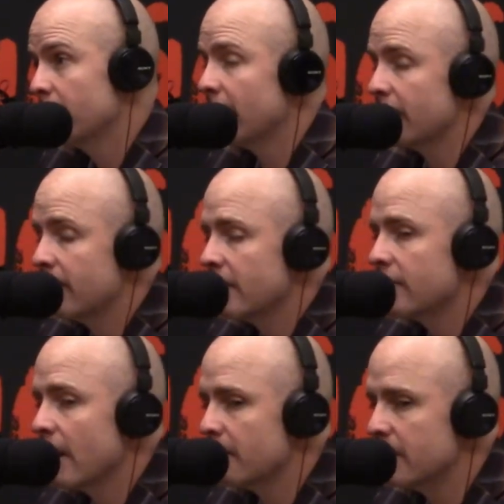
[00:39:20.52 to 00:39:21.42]
But I think
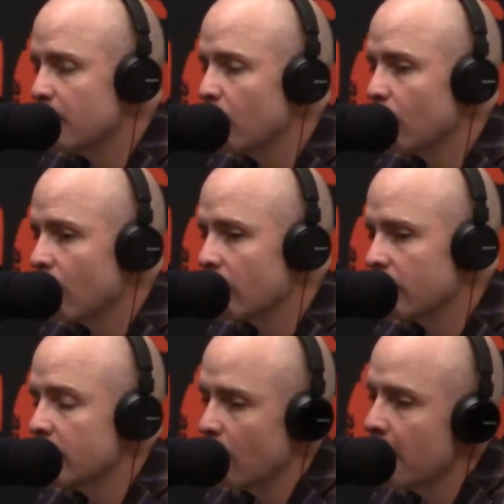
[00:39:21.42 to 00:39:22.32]
that people are,
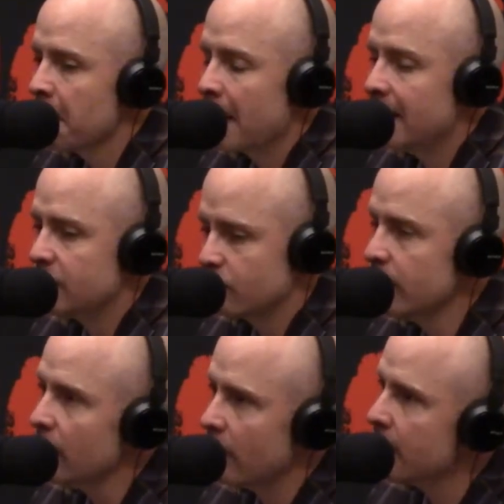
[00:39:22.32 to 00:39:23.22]
you know, and it's
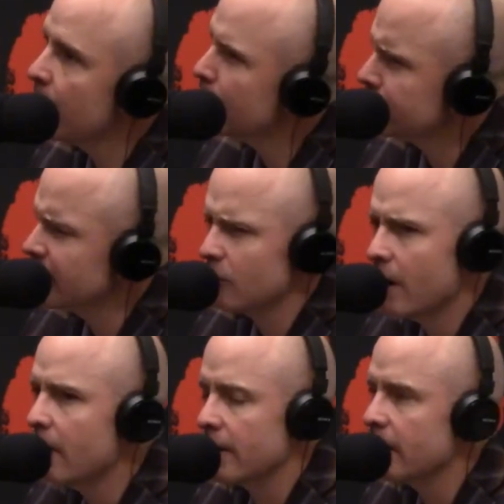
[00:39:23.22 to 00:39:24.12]
real. I mean, people sit
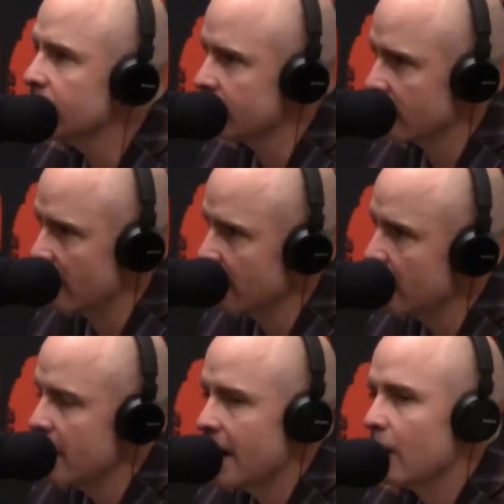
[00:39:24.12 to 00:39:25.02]
around it. Instagram.
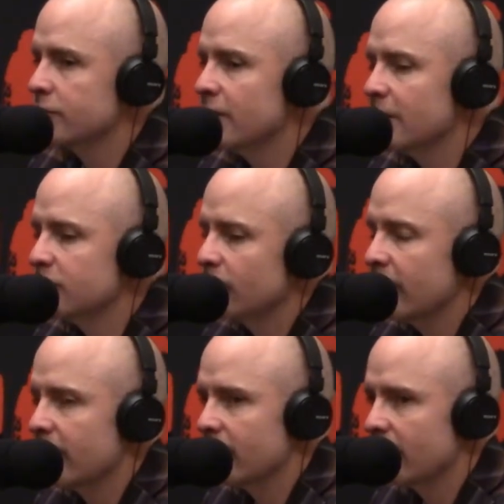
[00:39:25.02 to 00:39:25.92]
It was
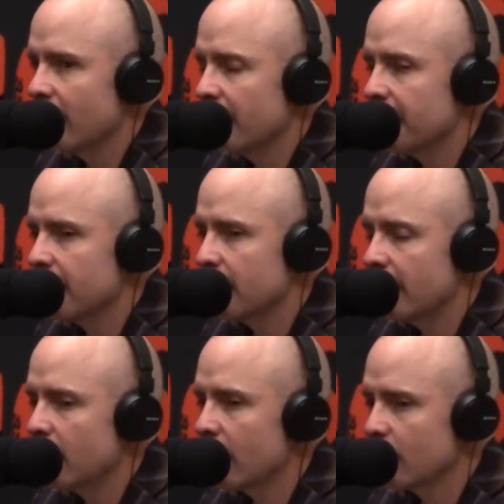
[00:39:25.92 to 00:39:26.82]
funny because
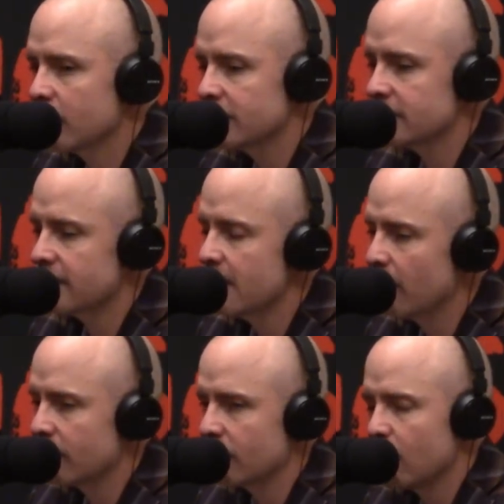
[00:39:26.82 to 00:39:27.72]
my daughter works at
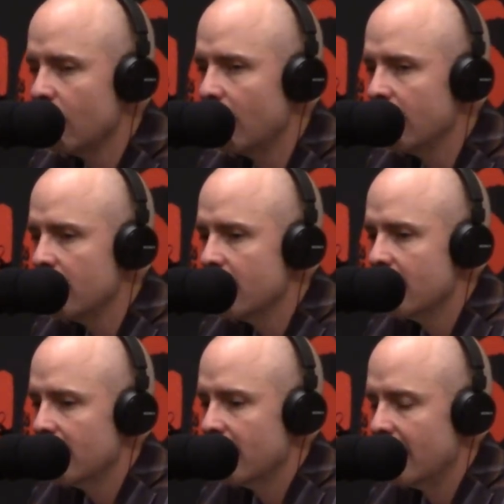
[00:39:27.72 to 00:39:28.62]
Staples as well,
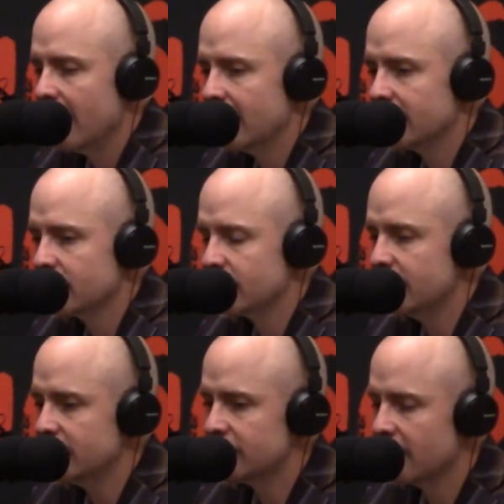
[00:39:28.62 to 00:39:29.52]
and so
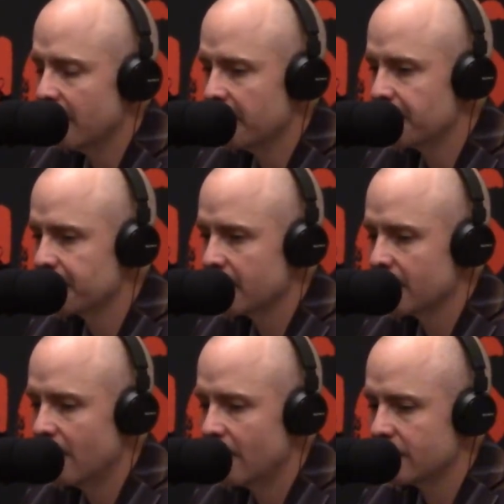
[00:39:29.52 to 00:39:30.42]
she's
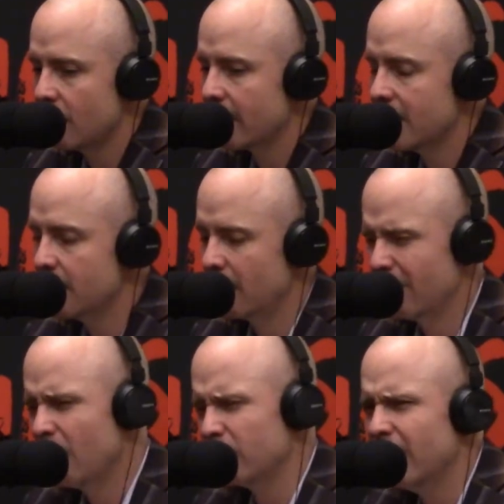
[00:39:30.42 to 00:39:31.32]
talking about,
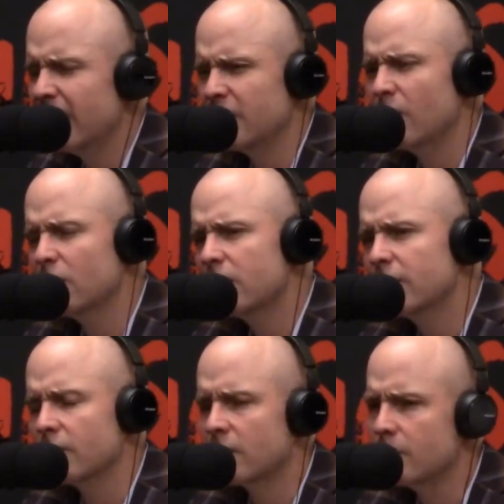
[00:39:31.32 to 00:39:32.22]
oh, Dad, you know, I look
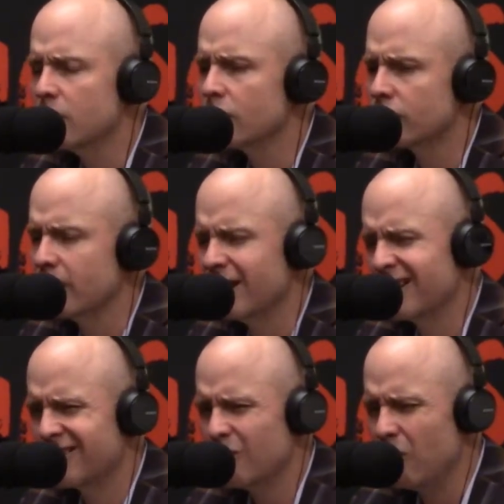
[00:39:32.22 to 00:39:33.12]
at the computer screen and
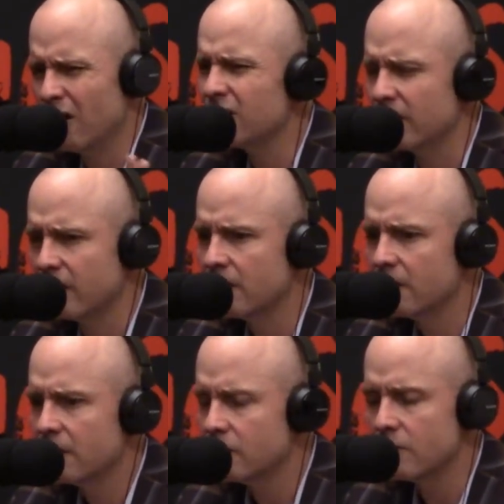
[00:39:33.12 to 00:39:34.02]
it's so ugly.
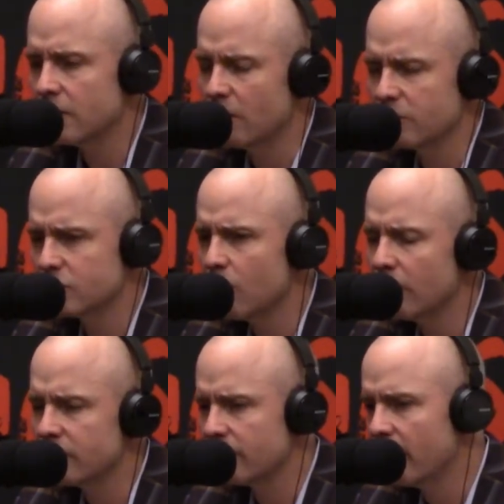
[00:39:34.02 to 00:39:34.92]
You know, it's so
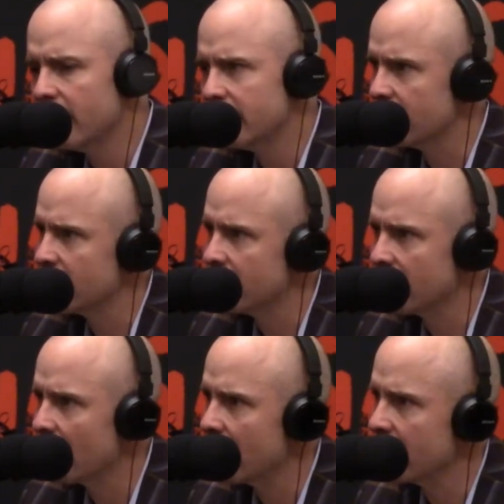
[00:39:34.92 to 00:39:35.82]
hard to find
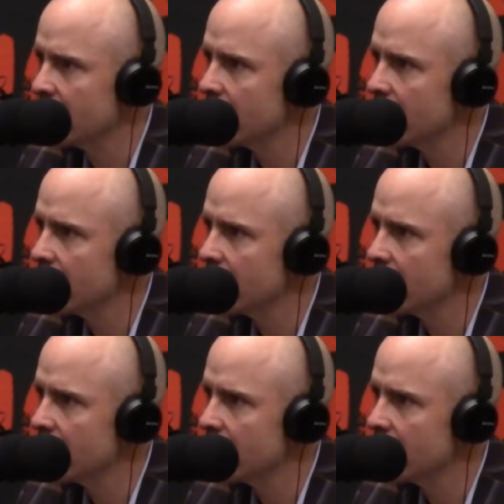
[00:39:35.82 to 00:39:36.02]
everything on it.